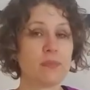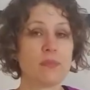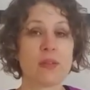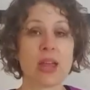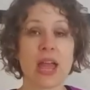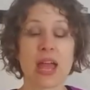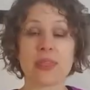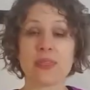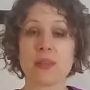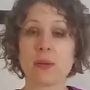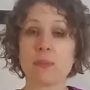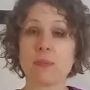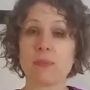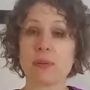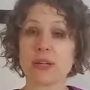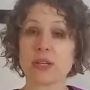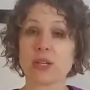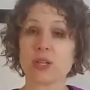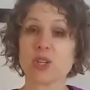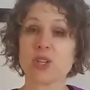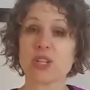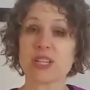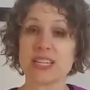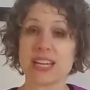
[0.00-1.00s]
And the
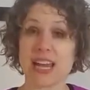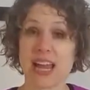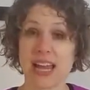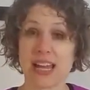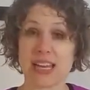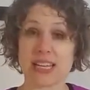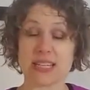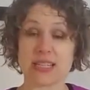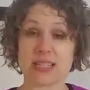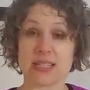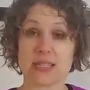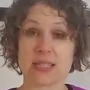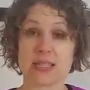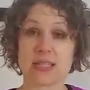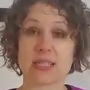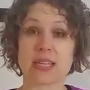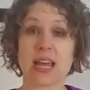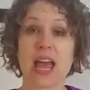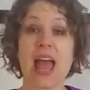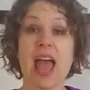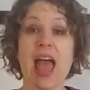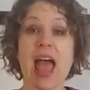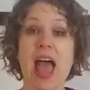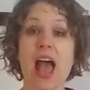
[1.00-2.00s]
bitter tastes
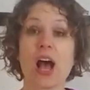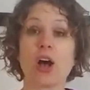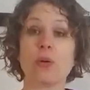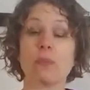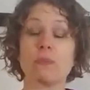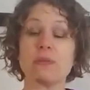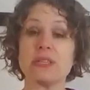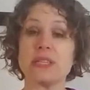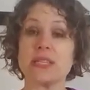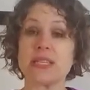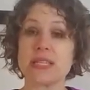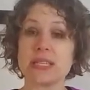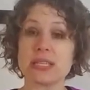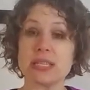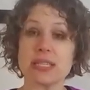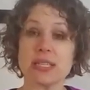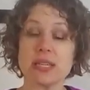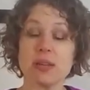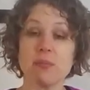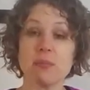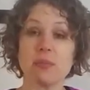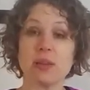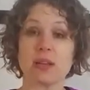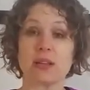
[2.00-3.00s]
help
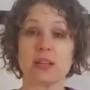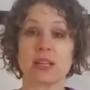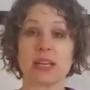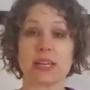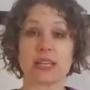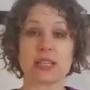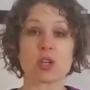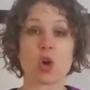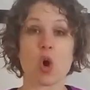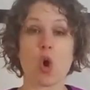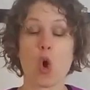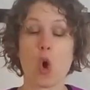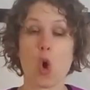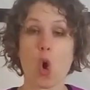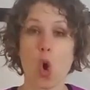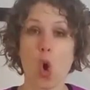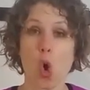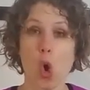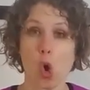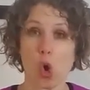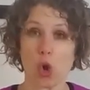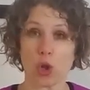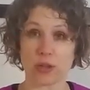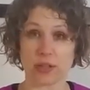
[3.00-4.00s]
stimulate
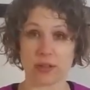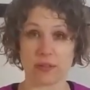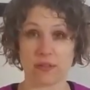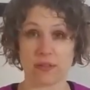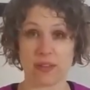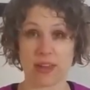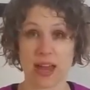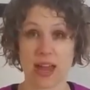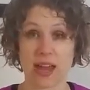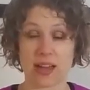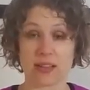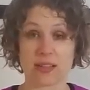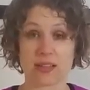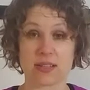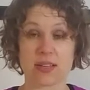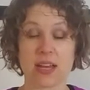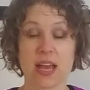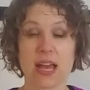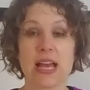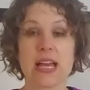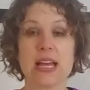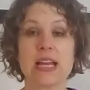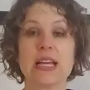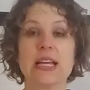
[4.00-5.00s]
all of that.
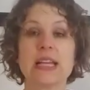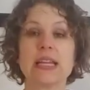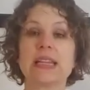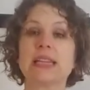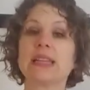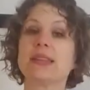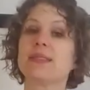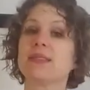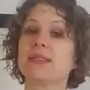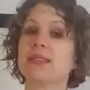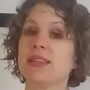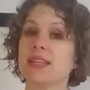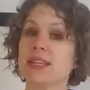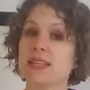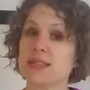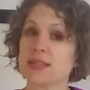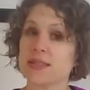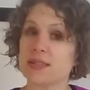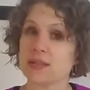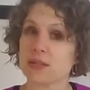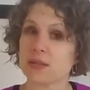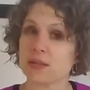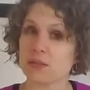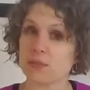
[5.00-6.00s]

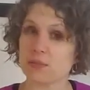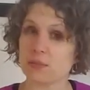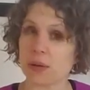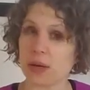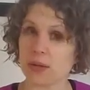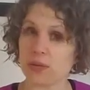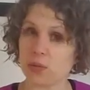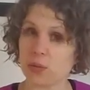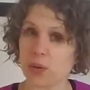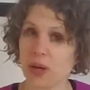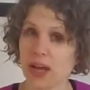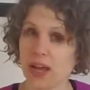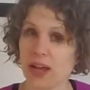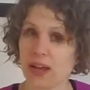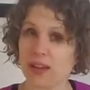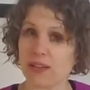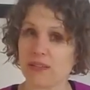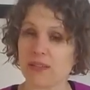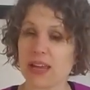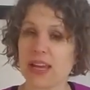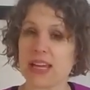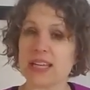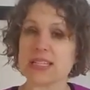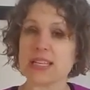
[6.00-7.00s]
This, by the way,
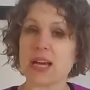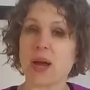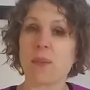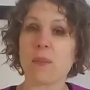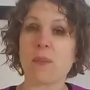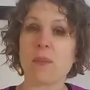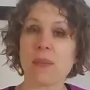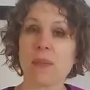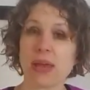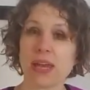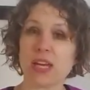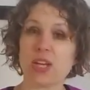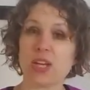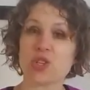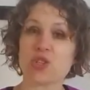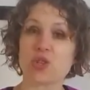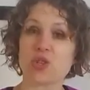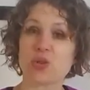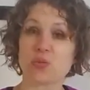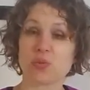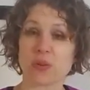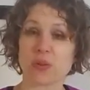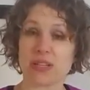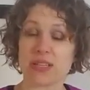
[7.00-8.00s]
is a
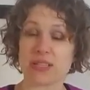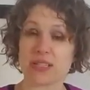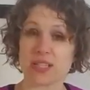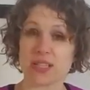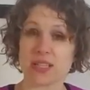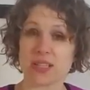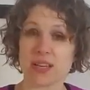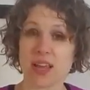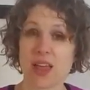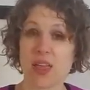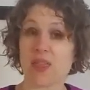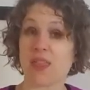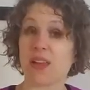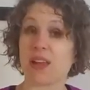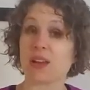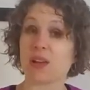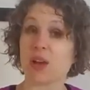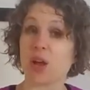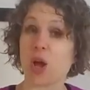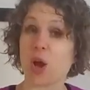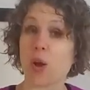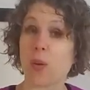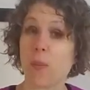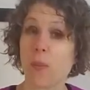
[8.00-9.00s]
major reason that
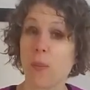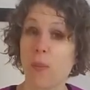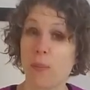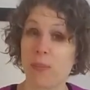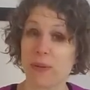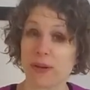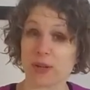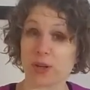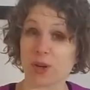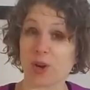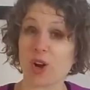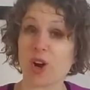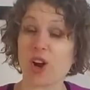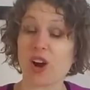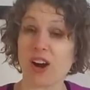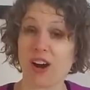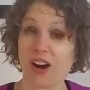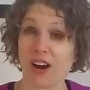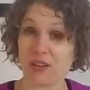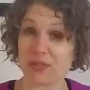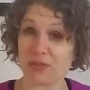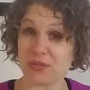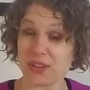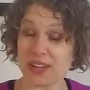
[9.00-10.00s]
bitter
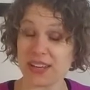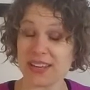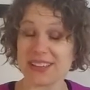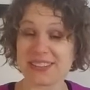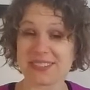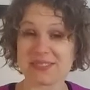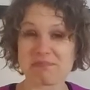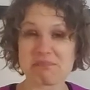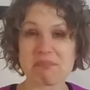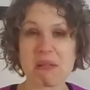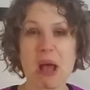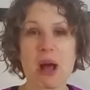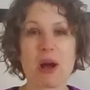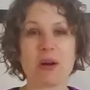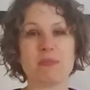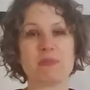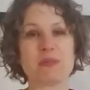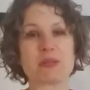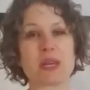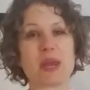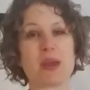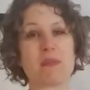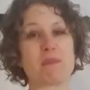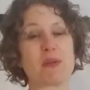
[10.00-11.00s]
coffee
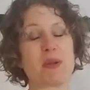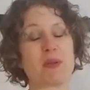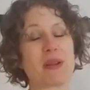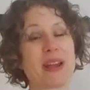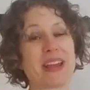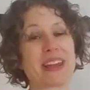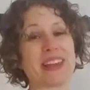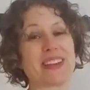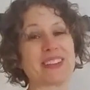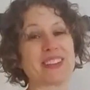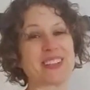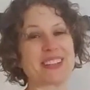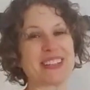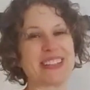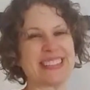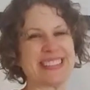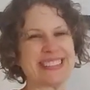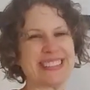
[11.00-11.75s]
helps keep you regular.